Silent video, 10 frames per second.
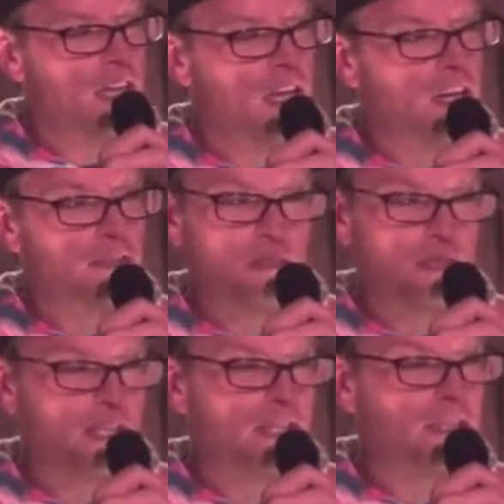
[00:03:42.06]
I'll know
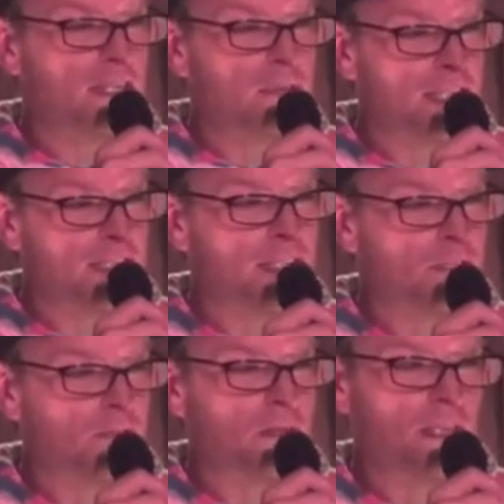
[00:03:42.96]
they didn't mean to
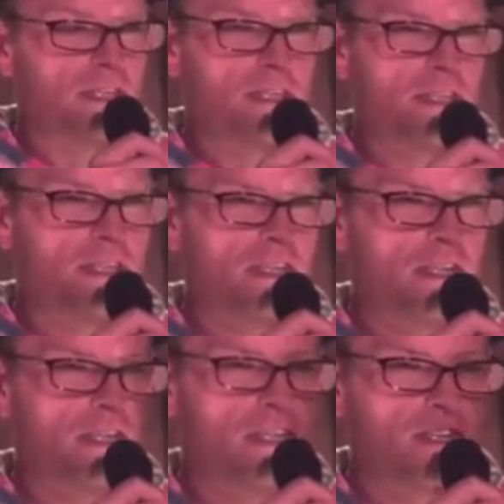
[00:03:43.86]
kill me,
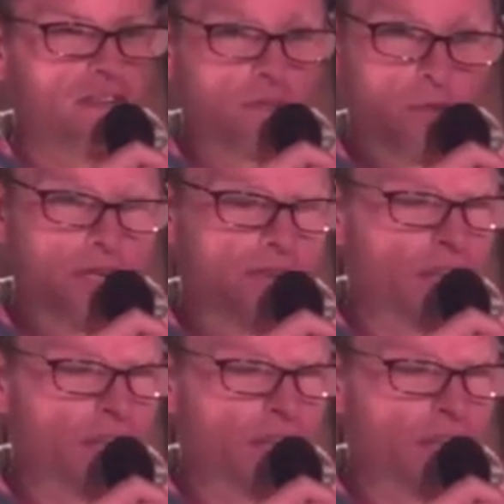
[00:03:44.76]
for whatever